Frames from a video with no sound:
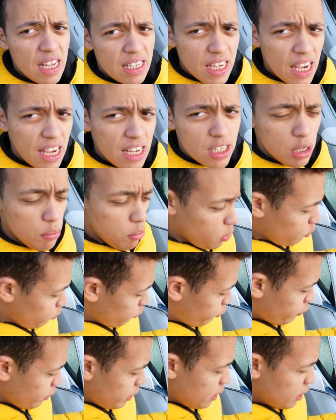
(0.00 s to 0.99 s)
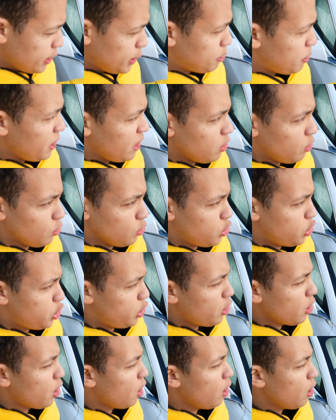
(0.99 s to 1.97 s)
Tesla Model 3 has been on
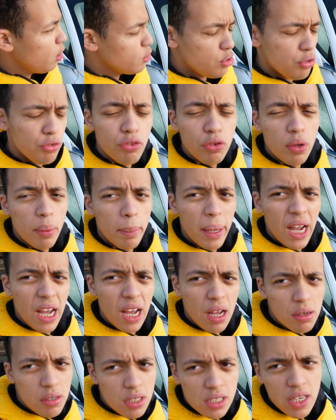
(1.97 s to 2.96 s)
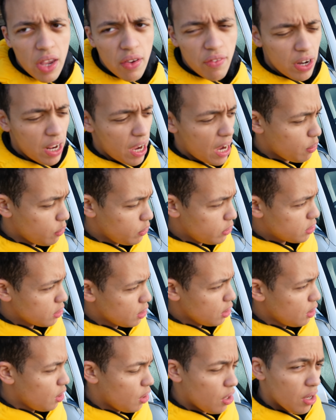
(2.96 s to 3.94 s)
charge for about 7 hours
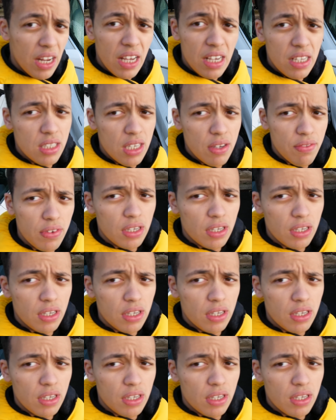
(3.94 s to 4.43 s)
on a 7